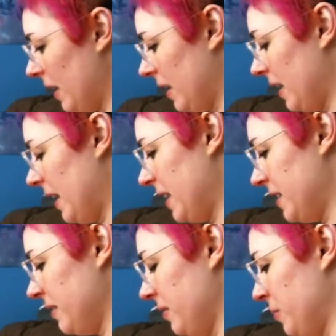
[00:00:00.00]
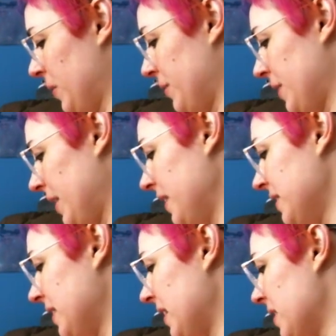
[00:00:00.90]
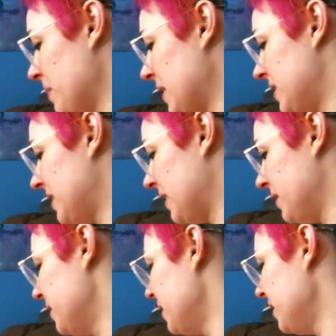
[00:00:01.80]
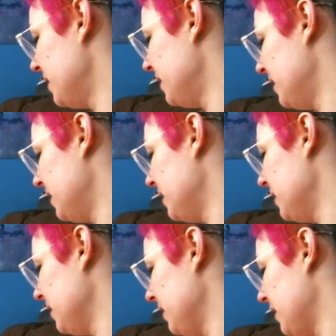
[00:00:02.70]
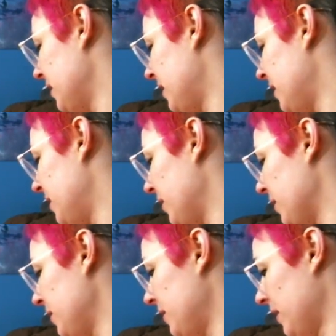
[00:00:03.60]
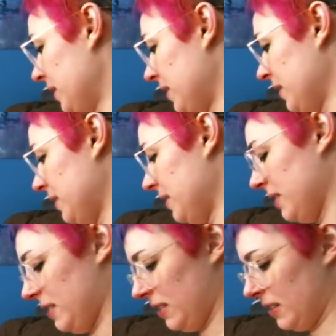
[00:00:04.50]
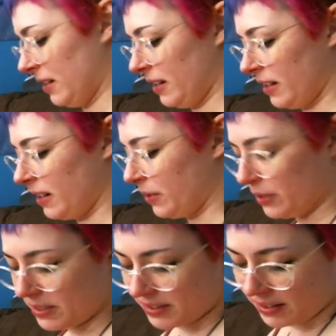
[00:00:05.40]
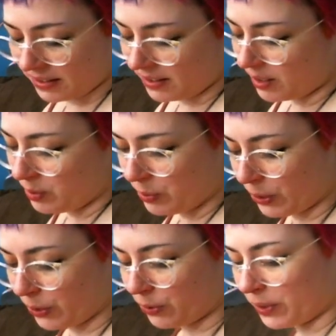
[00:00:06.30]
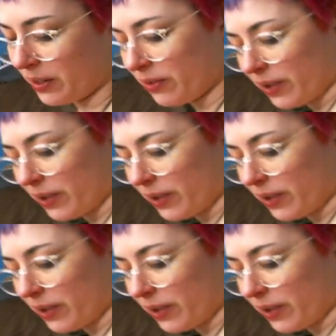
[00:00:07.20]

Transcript: And purring is like the best sound on earth. I always purr whenever